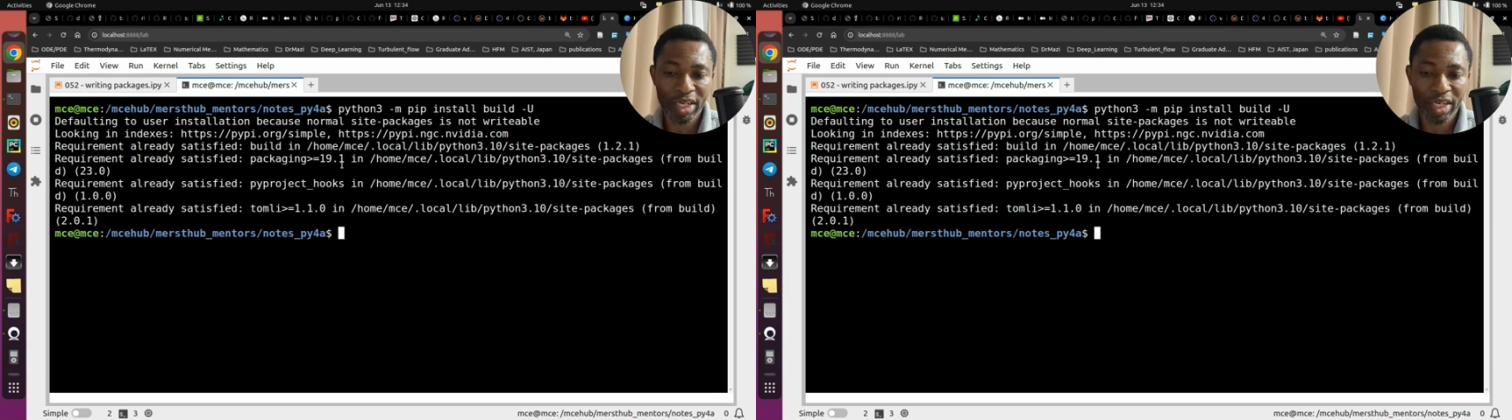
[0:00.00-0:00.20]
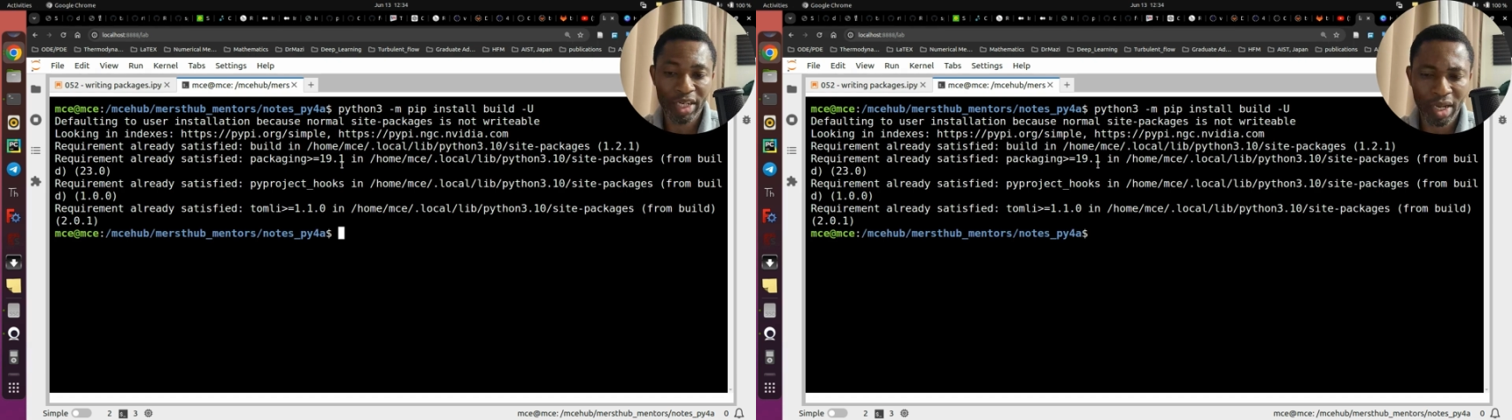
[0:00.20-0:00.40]

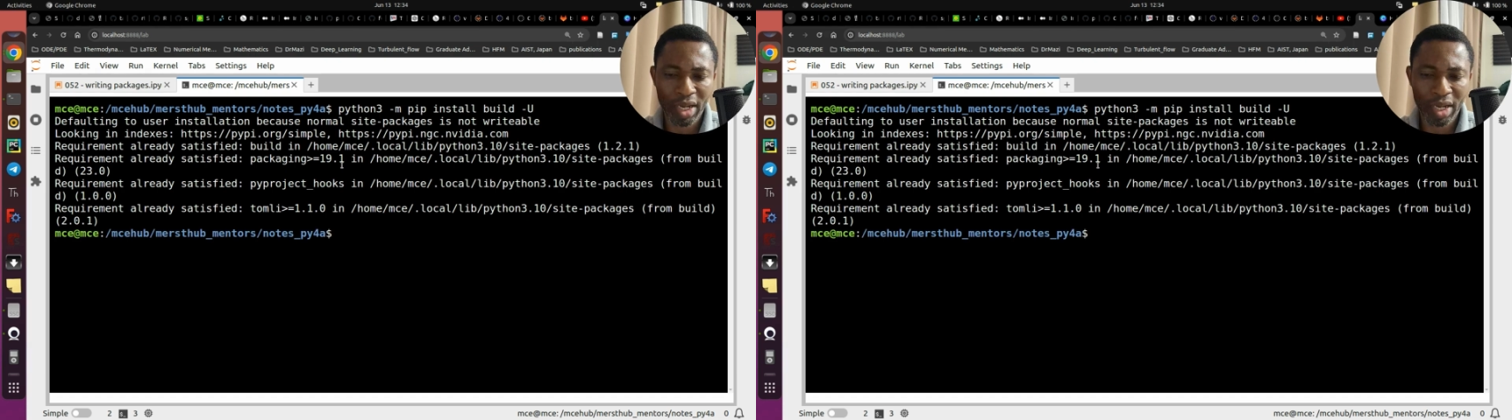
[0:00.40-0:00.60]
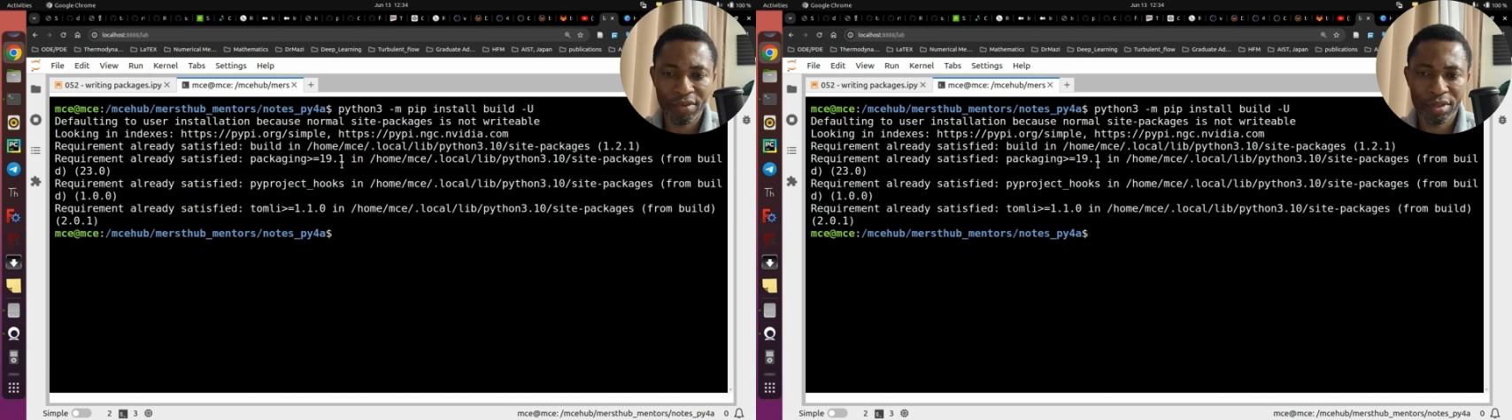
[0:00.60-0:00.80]
so I
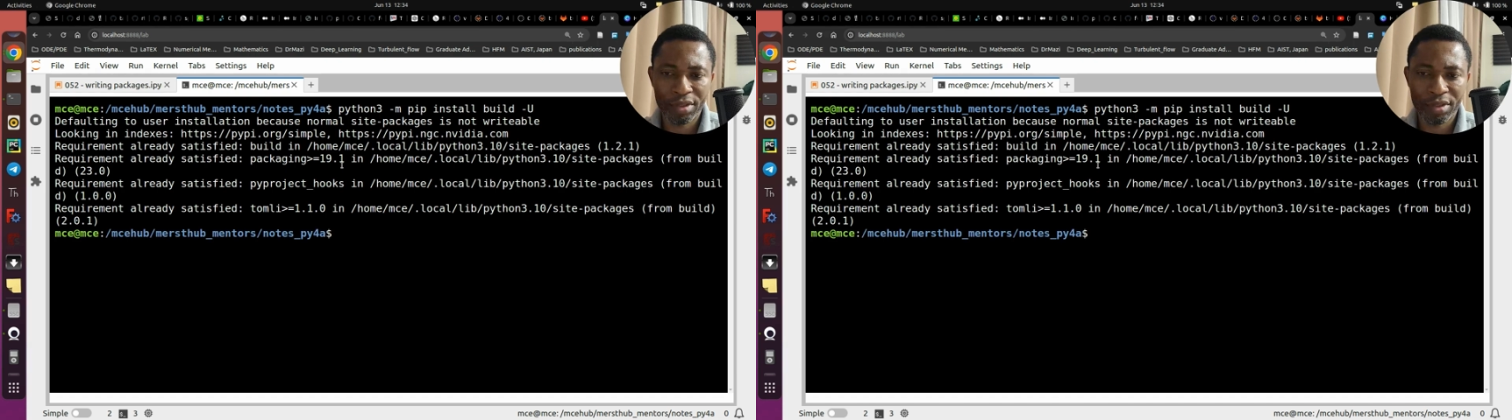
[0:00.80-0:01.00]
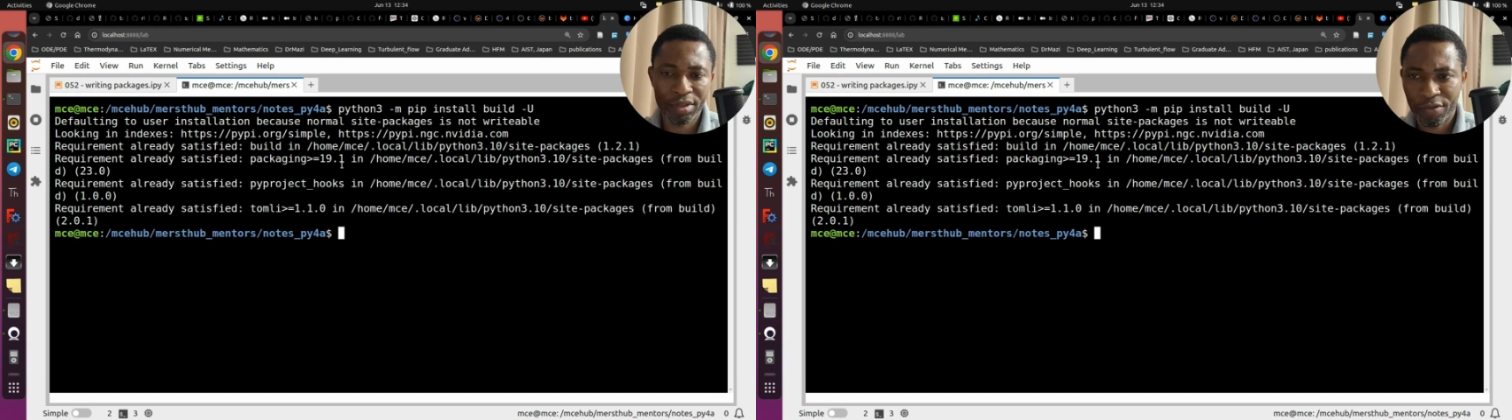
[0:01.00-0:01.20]
have it
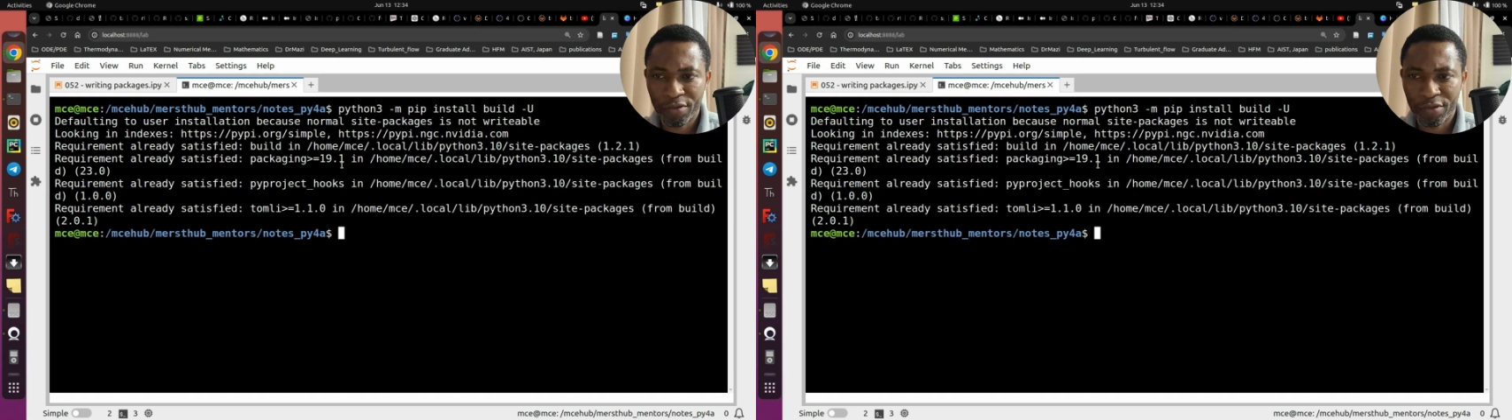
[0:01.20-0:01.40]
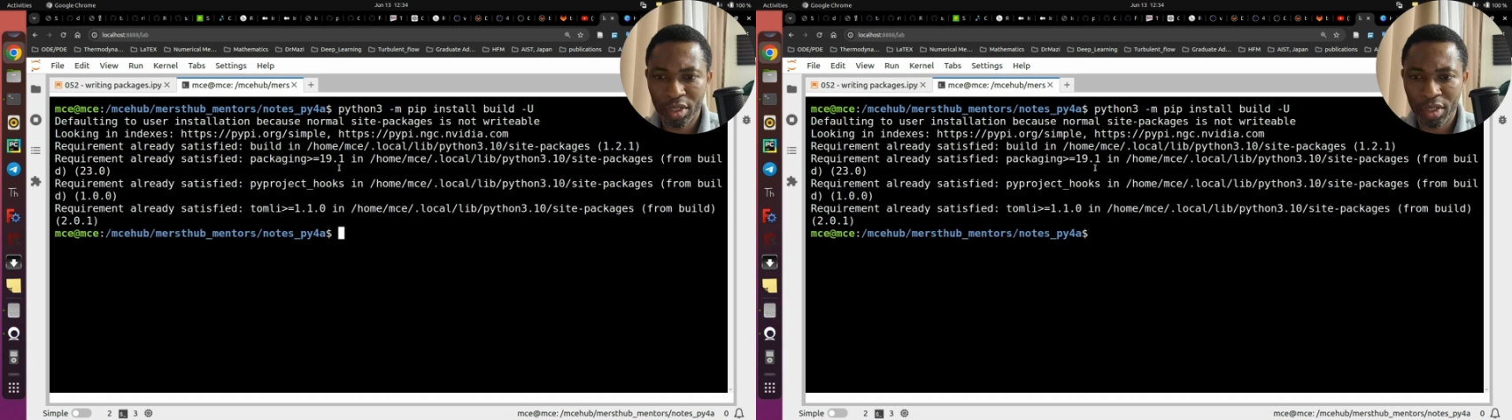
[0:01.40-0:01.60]

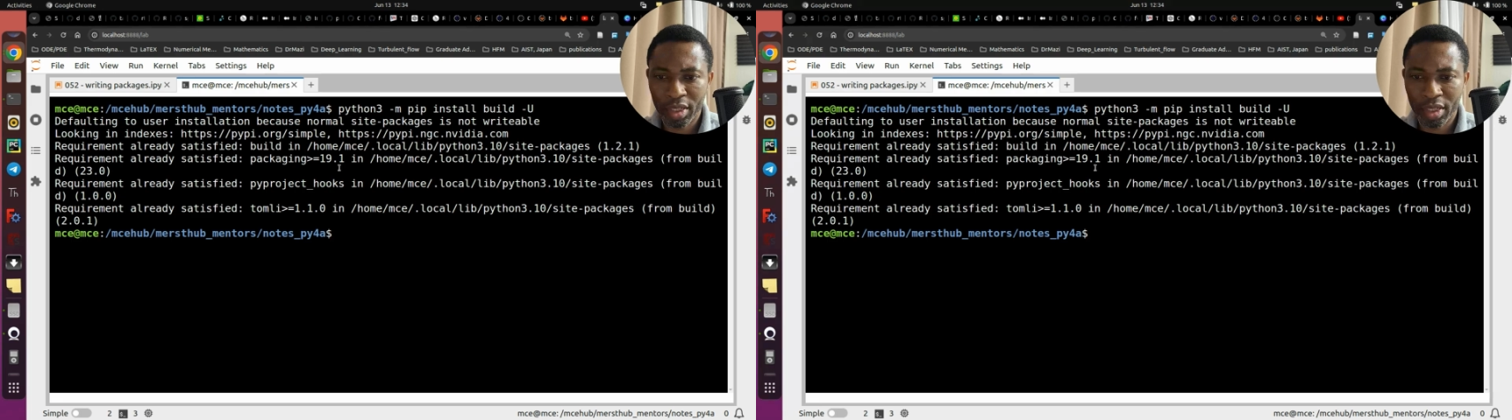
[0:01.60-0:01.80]
fully